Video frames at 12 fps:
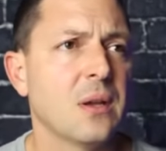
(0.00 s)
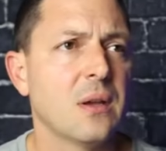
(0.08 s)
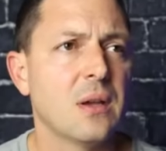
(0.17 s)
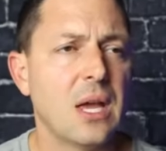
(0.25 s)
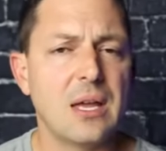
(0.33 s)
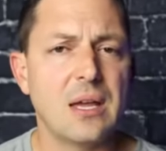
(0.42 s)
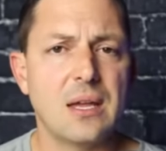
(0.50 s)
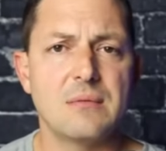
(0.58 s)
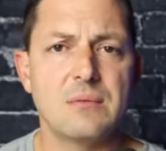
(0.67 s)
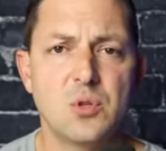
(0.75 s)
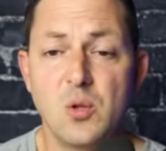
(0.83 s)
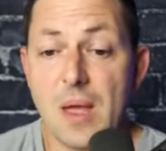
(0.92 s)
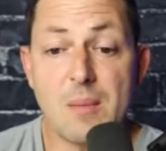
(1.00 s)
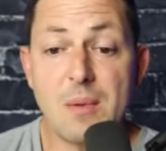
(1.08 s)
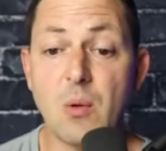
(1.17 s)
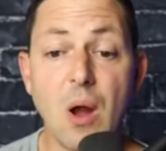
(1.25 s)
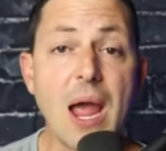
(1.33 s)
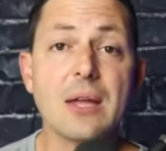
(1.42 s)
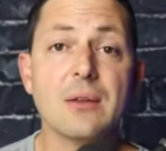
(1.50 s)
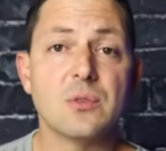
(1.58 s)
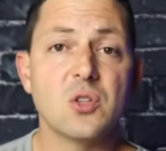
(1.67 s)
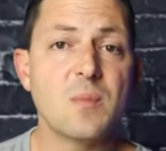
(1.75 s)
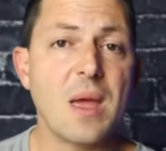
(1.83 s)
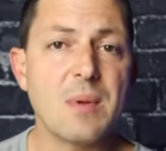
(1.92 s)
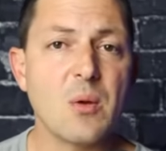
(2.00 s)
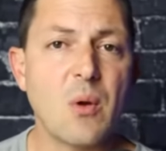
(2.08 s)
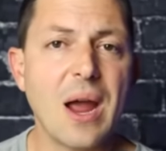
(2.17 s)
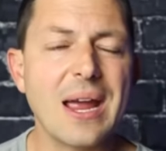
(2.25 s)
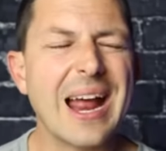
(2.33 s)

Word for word: And you may be right. You may be right.